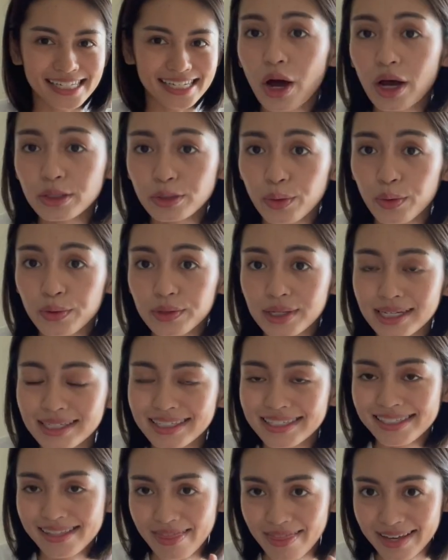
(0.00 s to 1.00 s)
Not only
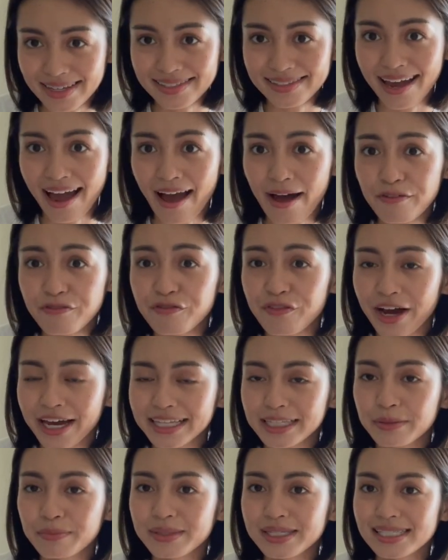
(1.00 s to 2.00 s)
does this have
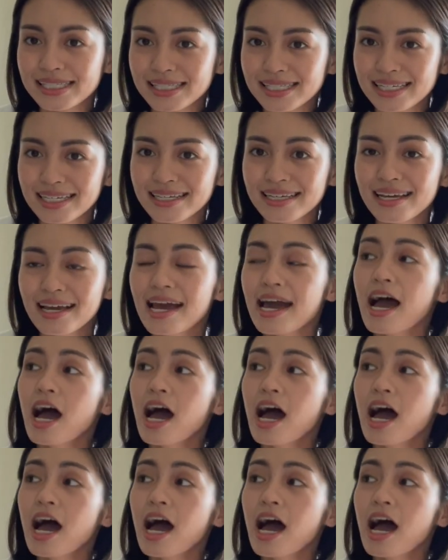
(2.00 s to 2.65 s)
vitamin C,